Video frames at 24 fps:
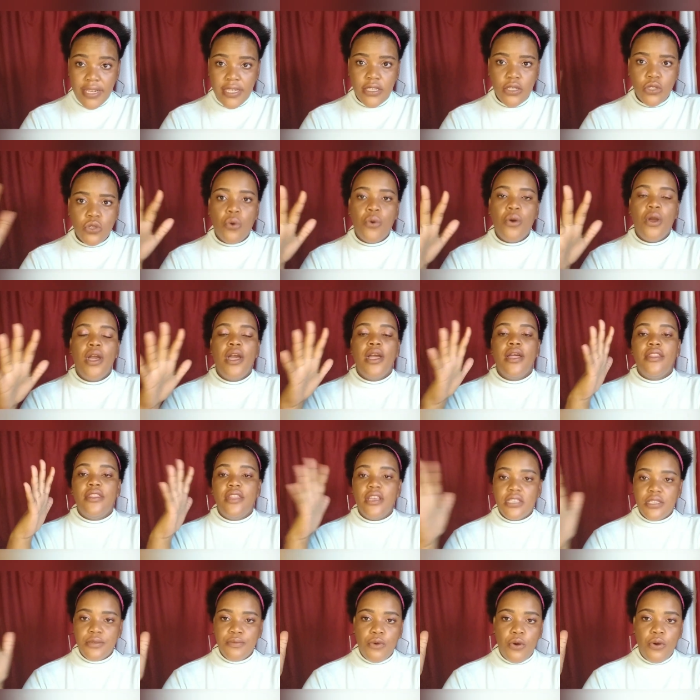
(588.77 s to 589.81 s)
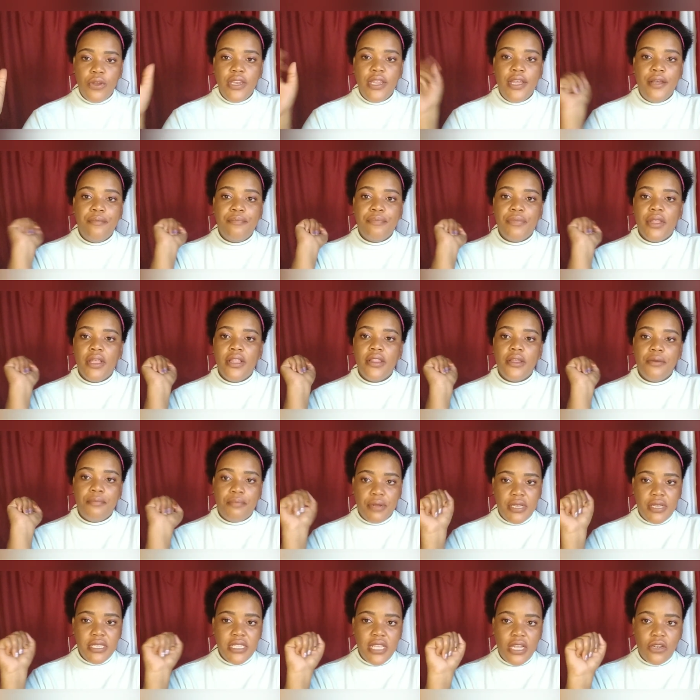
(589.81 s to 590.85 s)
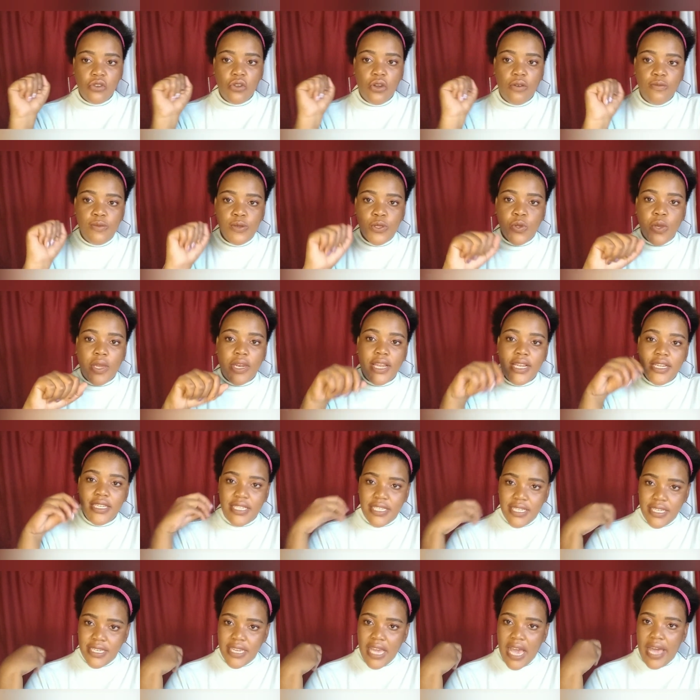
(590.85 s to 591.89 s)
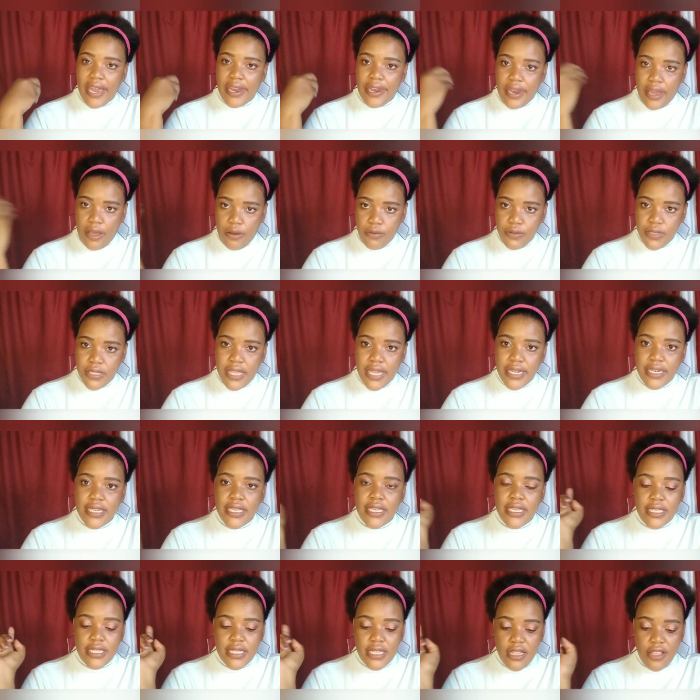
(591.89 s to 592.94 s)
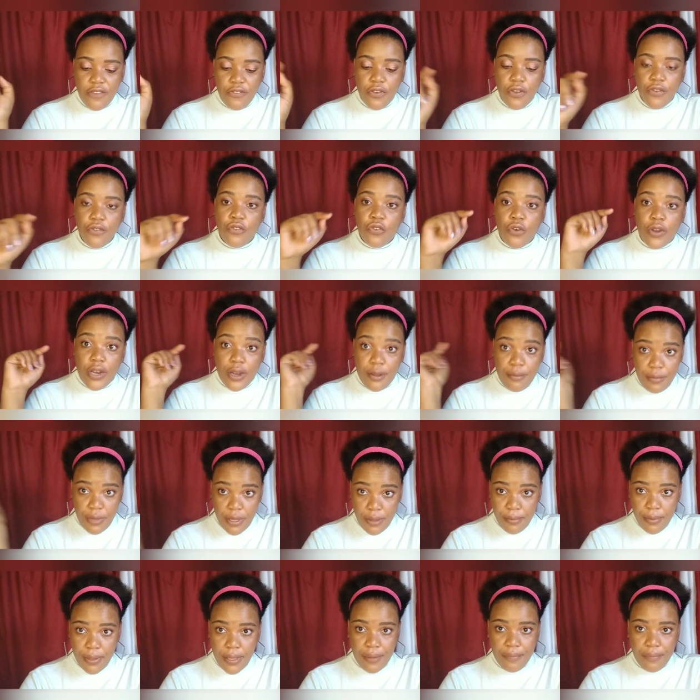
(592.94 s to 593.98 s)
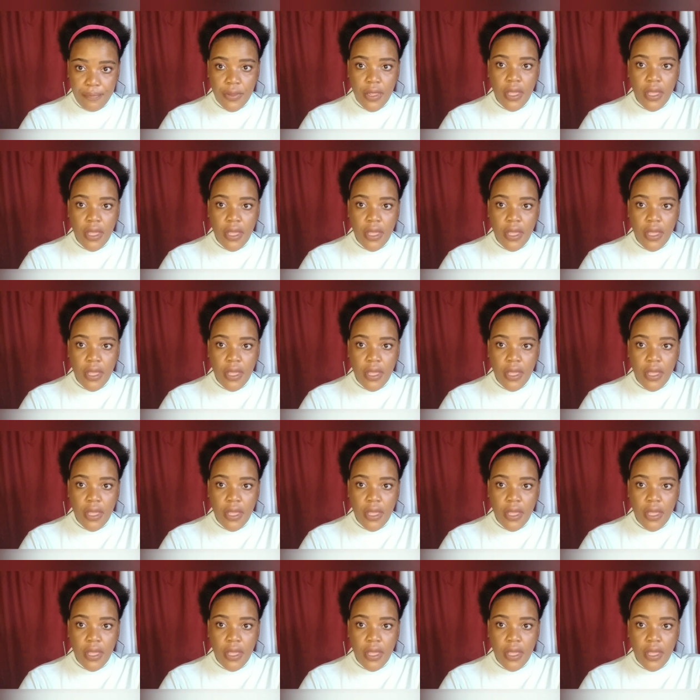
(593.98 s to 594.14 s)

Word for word: So this morning, the president of Botswana did announce that he's leaving for Namibia.